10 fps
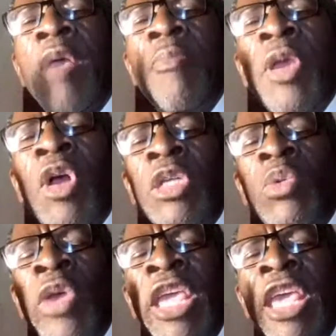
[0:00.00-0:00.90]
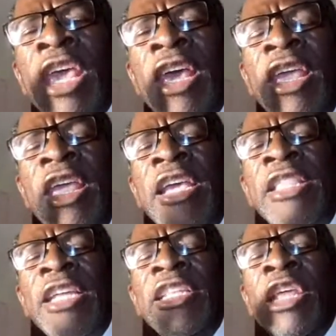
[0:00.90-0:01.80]
because we hear
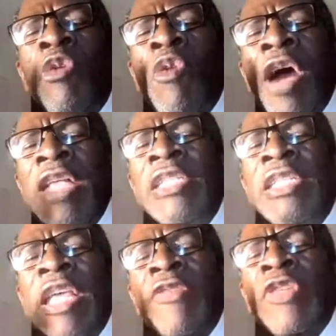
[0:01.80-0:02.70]
that the ones they've